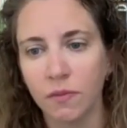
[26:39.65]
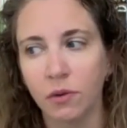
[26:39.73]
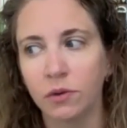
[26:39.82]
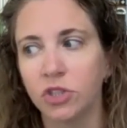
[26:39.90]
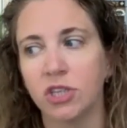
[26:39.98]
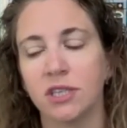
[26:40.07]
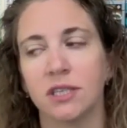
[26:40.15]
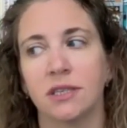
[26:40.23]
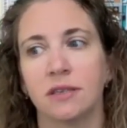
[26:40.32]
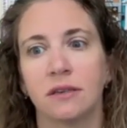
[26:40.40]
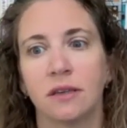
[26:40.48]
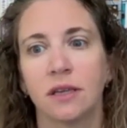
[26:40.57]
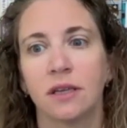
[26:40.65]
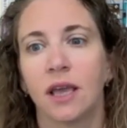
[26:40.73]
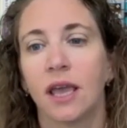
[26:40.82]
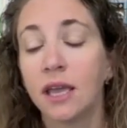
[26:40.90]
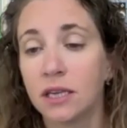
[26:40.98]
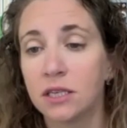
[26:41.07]
They were just
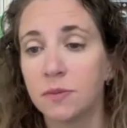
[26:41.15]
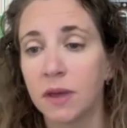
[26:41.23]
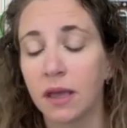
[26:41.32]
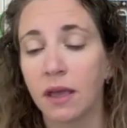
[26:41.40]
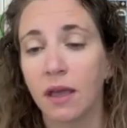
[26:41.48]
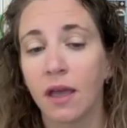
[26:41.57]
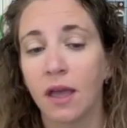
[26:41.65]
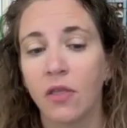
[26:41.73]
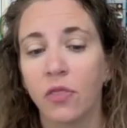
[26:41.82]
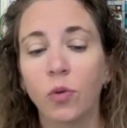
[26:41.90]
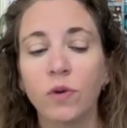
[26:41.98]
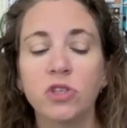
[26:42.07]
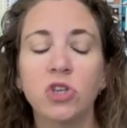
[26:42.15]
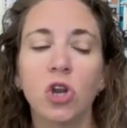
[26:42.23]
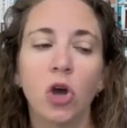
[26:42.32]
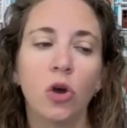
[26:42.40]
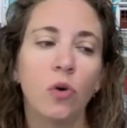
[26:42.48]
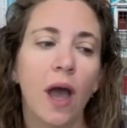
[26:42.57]
handed to me. There was
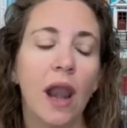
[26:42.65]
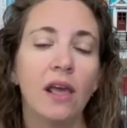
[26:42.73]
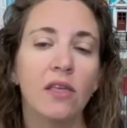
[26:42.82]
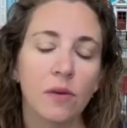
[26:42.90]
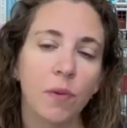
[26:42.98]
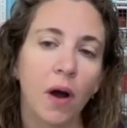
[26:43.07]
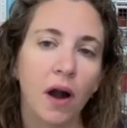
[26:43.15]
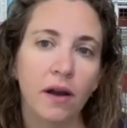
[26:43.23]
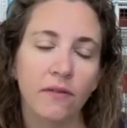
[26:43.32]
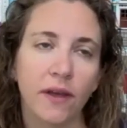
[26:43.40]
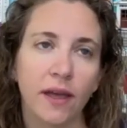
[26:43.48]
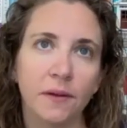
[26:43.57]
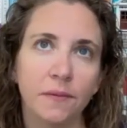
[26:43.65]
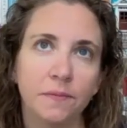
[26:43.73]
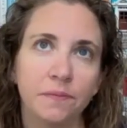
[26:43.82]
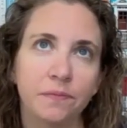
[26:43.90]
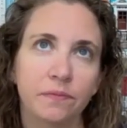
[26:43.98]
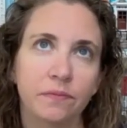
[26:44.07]
no, and I think part of it,
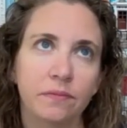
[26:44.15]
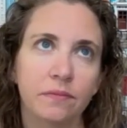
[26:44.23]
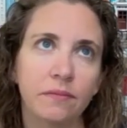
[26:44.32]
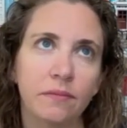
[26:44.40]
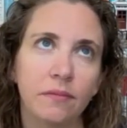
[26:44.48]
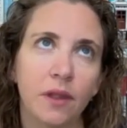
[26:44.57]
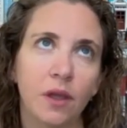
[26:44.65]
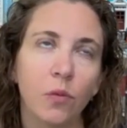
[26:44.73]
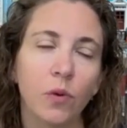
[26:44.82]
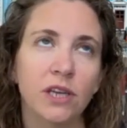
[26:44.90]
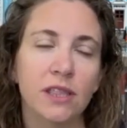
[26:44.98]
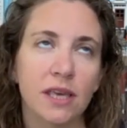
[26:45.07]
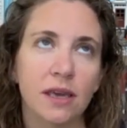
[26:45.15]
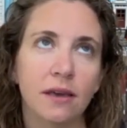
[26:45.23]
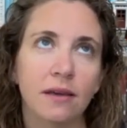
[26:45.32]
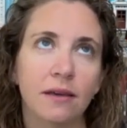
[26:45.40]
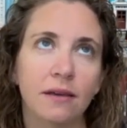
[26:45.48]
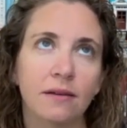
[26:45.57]
which I
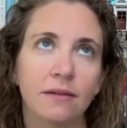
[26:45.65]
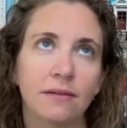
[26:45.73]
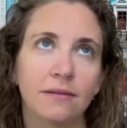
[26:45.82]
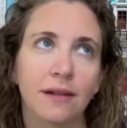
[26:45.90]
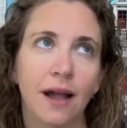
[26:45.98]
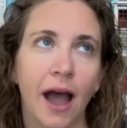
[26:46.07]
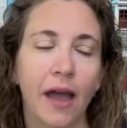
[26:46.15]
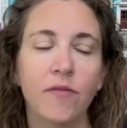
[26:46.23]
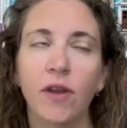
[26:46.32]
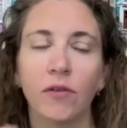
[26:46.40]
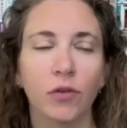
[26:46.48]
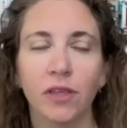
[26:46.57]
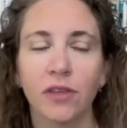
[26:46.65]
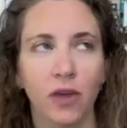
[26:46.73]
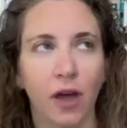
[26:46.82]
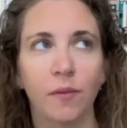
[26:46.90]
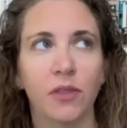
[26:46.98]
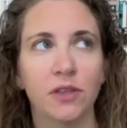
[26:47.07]
think I've never really
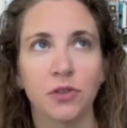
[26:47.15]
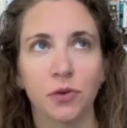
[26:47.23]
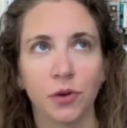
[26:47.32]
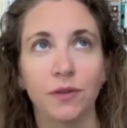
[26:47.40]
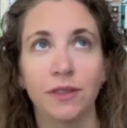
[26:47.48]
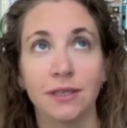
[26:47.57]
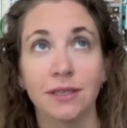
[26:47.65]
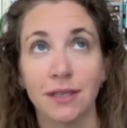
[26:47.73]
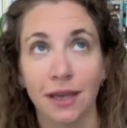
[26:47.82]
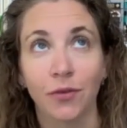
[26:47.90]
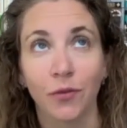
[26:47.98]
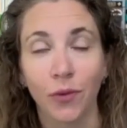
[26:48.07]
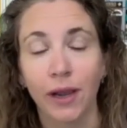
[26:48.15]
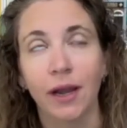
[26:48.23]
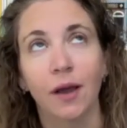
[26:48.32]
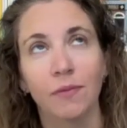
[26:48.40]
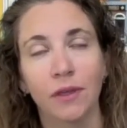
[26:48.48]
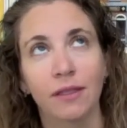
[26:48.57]
thought of this through, and this is like right
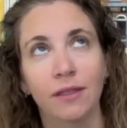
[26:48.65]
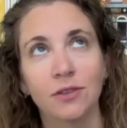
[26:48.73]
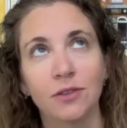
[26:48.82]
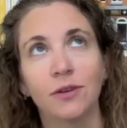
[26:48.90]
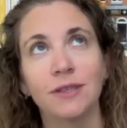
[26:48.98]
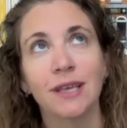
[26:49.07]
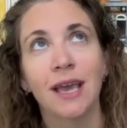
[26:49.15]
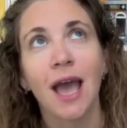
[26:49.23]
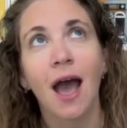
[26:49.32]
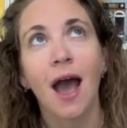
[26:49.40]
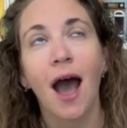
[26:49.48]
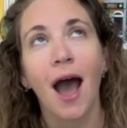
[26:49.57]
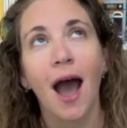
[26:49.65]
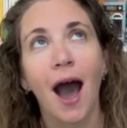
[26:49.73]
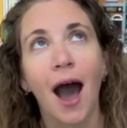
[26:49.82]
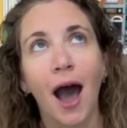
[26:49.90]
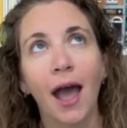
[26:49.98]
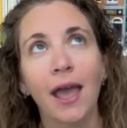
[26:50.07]
now I'm thinking this through, is
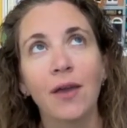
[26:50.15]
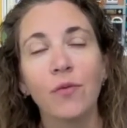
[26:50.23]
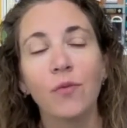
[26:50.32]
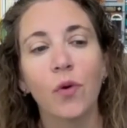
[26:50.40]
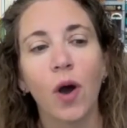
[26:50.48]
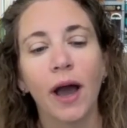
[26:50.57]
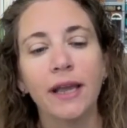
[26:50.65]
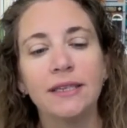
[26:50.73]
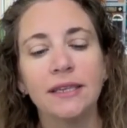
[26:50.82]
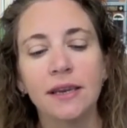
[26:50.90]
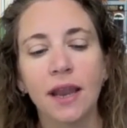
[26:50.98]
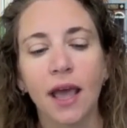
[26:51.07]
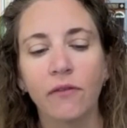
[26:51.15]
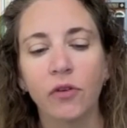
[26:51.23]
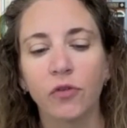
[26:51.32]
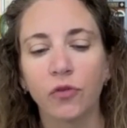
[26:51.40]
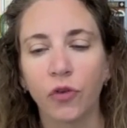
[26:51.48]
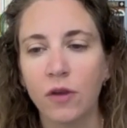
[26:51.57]
I didn't have
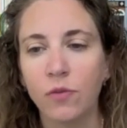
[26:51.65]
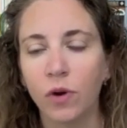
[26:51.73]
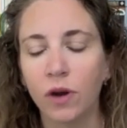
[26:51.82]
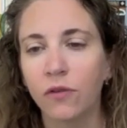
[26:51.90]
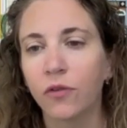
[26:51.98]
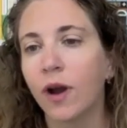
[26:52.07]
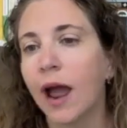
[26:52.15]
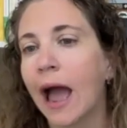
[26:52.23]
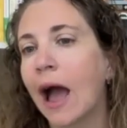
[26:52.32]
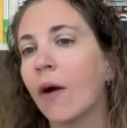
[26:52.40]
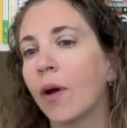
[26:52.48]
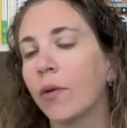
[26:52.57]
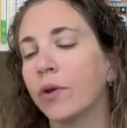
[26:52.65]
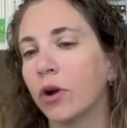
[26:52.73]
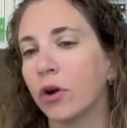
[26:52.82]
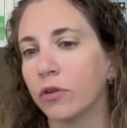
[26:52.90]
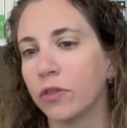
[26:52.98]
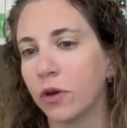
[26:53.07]
a framework for how I would
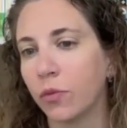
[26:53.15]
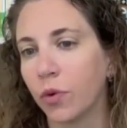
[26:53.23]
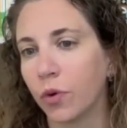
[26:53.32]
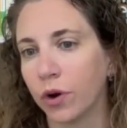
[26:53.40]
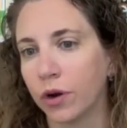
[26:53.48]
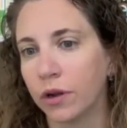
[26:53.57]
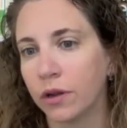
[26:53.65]
earn the award.